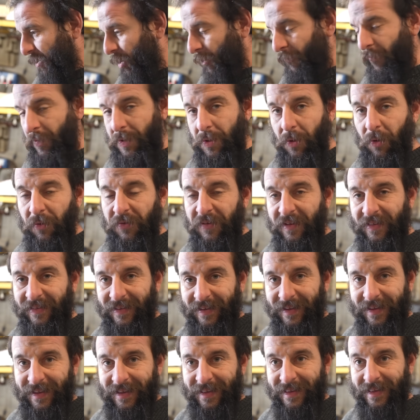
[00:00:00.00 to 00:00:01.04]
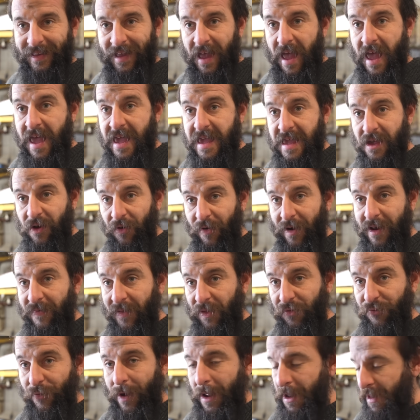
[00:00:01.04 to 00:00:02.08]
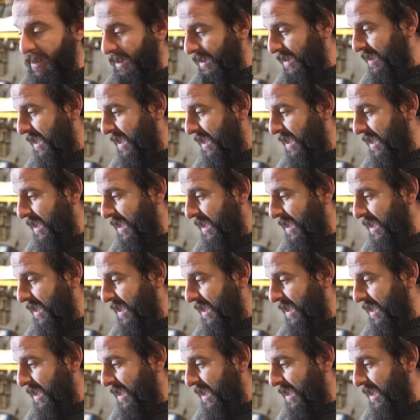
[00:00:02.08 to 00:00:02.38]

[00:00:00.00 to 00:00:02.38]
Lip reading: not resorting to heat or anything drastic